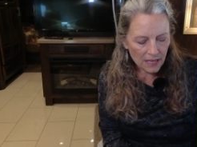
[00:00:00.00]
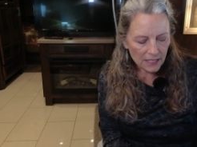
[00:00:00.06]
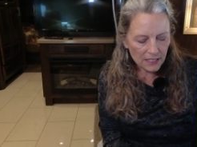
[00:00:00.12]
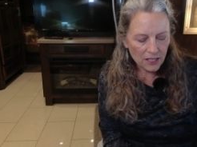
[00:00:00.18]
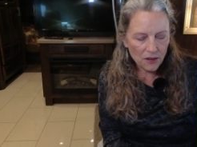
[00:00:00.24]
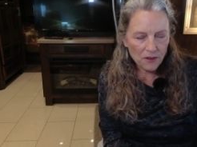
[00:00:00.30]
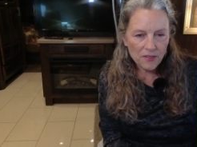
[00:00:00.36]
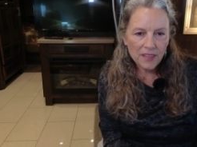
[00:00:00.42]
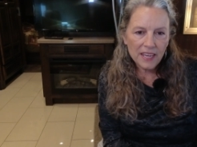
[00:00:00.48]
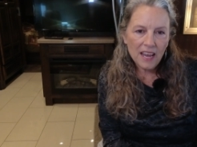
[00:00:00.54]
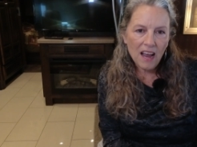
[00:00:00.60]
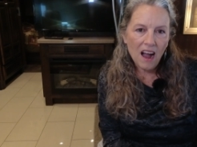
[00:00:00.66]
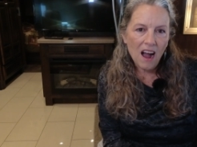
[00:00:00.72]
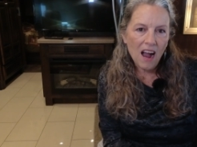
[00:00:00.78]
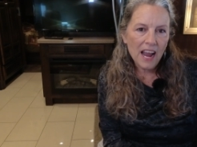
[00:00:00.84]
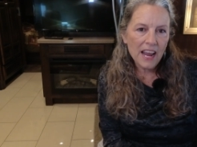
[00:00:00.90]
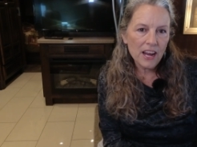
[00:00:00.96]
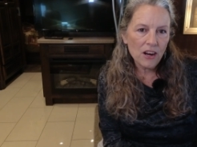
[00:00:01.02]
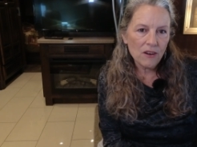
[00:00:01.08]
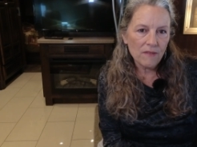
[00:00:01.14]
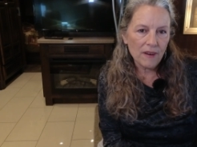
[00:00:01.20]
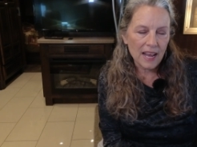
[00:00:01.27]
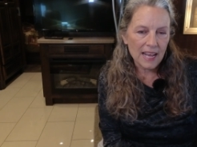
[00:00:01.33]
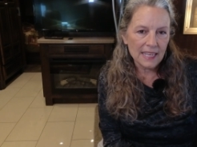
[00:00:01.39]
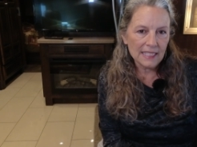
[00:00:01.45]
So the
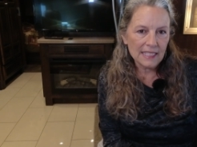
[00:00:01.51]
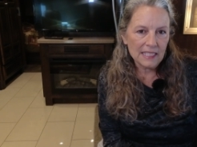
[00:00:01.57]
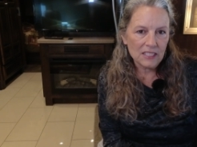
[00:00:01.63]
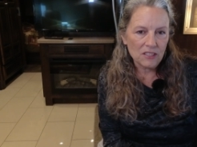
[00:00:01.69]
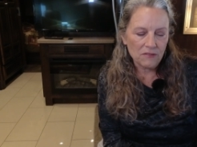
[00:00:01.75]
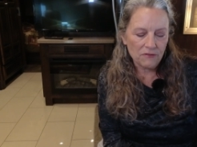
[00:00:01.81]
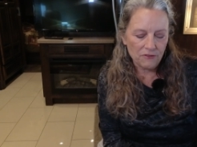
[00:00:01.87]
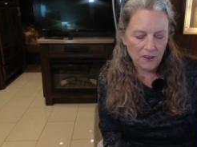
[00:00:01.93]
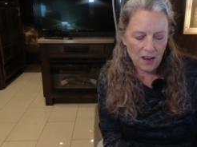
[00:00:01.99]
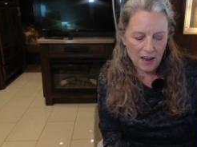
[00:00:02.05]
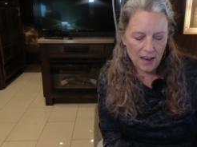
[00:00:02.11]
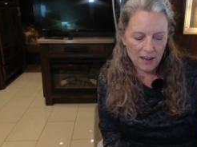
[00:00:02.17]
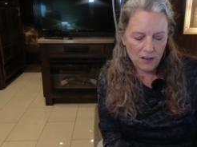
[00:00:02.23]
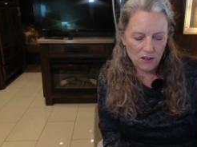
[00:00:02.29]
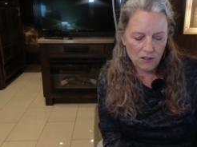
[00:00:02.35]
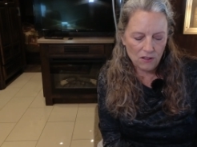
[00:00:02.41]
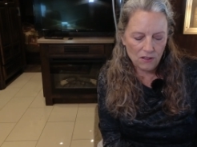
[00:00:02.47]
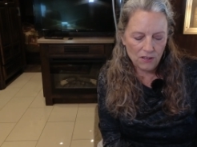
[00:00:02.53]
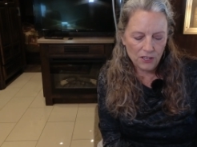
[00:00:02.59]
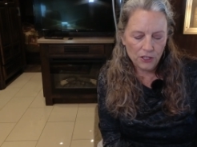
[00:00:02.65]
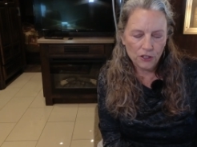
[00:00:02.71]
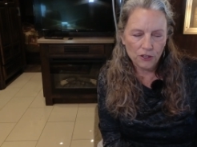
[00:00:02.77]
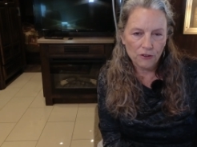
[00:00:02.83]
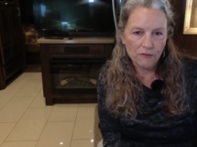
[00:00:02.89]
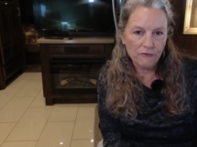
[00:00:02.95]
IRS, to file
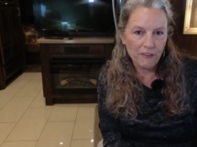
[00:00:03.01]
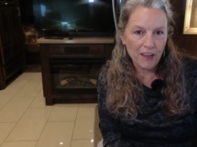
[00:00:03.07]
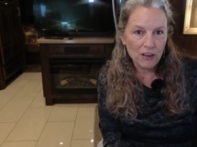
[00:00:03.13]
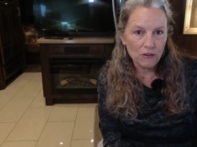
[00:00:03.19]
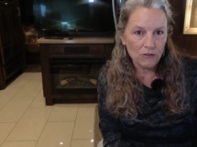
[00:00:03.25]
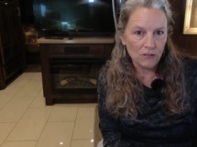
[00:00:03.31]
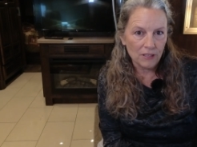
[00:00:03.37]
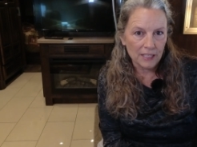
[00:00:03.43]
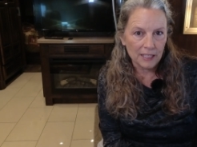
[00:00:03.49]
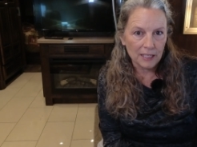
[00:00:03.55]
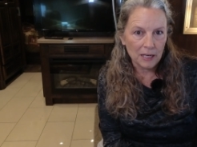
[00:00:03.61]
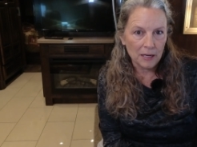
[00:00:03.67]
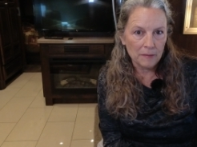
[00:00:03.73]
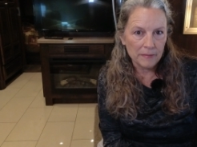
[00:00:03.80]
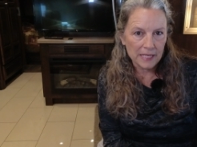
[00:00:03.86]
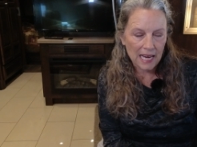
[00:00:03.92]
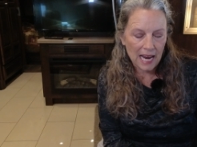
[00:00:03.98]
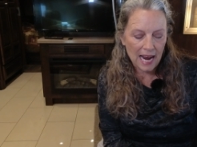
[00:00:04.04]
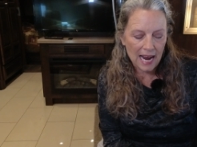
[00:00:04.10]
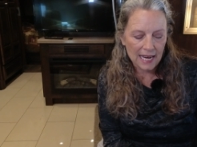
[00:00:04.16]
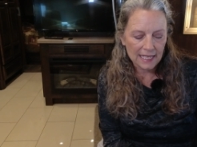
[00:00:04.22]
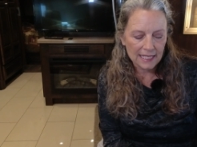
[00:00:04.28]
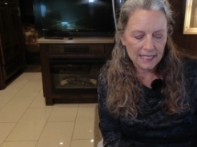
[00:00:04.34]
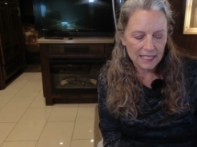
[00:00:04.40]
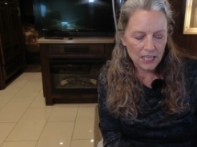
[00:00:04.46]
your federal income
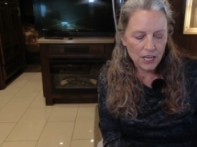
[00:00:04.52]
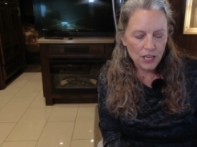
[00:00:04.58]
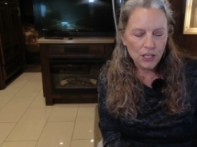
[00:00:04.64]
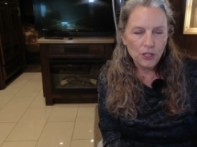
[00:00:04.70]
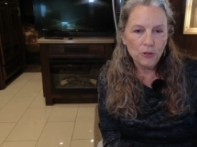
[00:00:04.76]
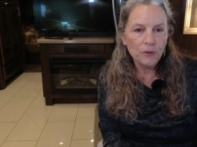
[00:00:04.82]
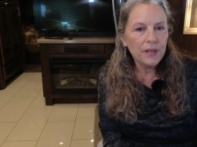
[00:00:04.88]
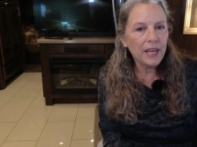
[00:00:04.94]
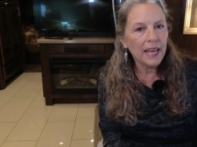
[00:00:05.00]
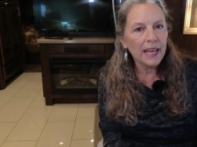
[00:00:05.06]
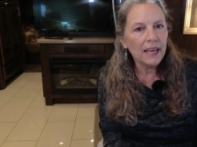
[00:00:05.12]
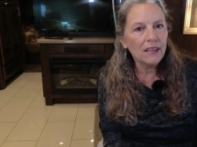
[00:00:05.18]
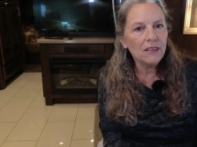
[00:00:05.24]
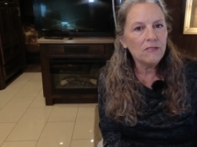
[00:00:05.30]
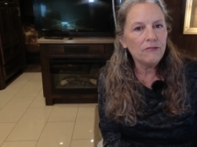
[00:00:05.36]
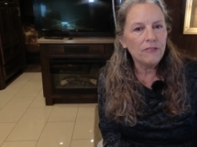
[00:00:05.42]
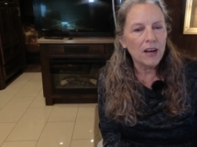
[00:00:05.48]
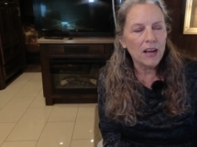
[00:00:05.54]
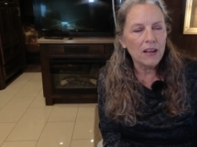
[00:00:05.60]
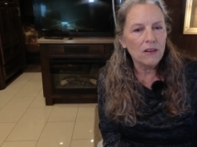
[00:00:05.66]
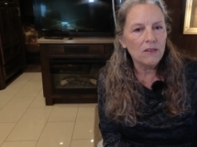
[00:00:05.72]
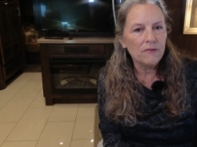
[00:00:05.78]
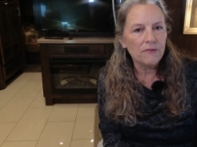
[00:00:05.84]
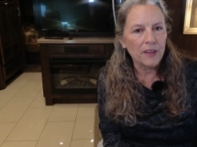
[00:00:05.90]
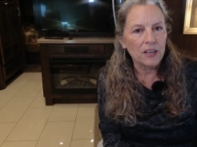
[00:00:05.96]
tax, you can
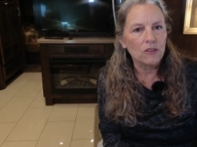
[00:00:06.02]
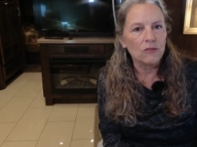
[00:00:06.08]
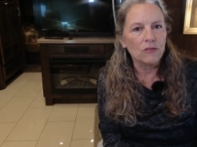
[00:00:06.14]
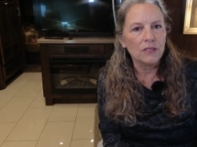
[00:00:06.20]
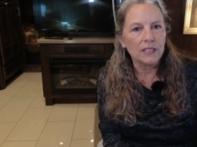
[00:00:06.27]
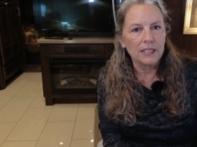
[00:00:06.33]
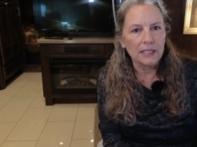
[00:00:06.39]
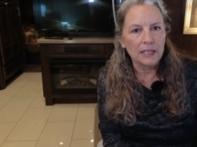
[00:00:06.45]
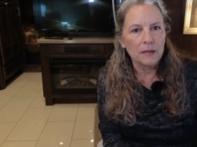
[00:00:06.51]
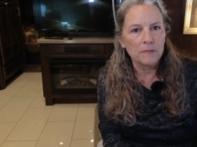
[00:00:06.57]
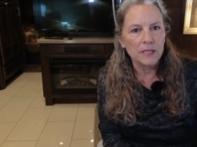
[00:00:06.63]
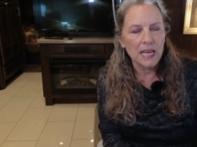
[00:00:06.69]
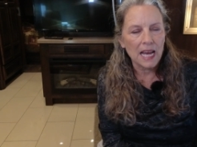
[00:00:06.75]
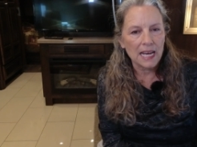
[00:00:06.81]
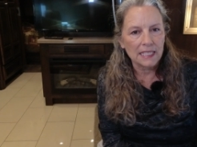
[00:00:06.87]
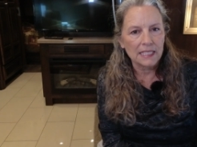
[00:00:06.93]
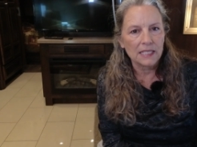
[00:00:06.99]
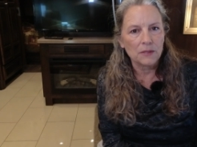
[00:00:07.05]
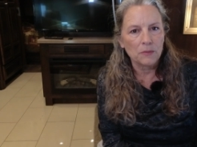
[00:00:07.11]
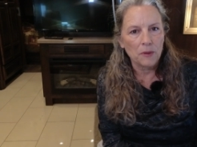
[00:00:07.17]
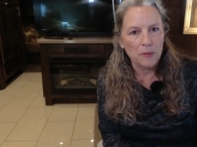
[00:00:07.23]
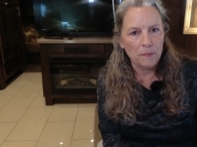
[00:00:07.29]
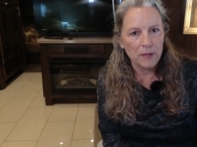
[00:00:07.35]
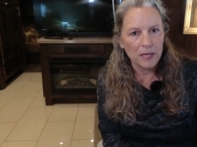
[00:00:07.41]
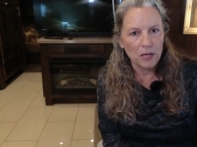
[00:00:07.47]
file federal income taxes
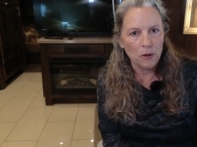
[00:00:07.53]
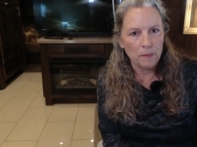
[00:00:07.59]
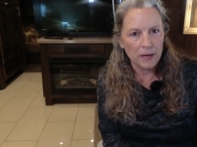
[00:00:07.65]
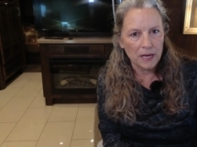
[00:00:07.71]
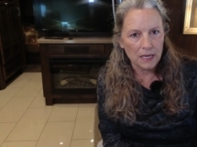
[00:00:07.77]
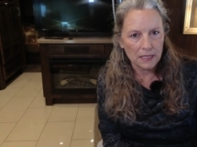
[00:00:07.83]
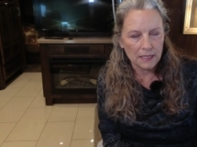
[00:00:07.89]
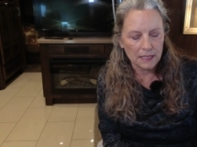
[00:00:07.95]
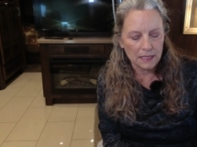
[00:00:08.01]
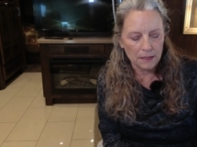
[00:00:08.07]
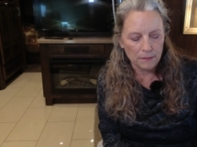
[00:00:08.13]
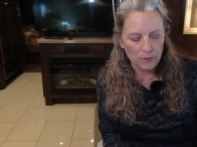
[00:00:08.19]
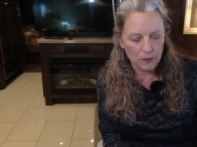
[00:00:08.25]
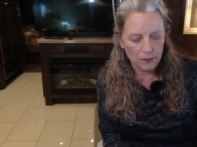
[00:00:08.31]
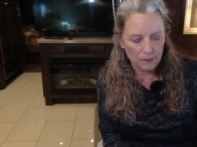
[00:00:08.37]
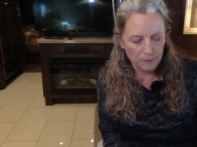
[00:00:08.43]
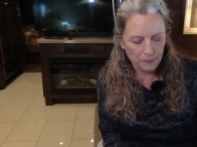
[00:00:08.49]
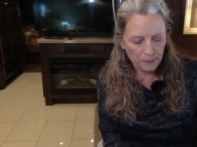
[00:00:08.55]
with a P.O. box number.